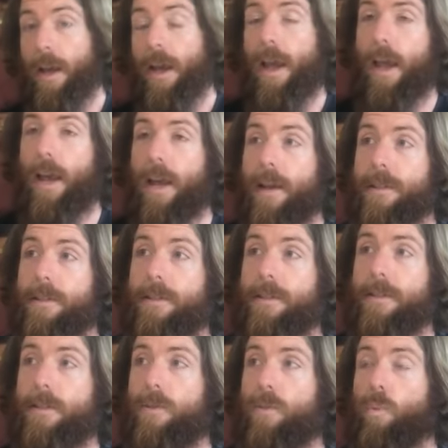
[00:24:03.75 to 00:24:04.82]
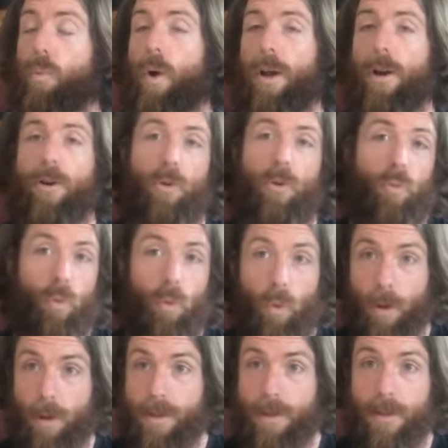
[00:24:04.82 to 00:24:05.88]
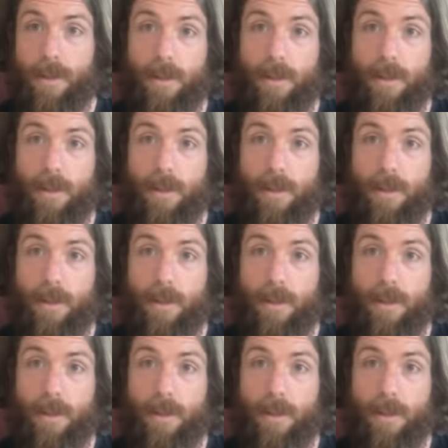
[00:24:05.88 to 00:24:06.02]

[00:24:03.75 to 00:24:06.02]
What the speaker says: And what are the rules?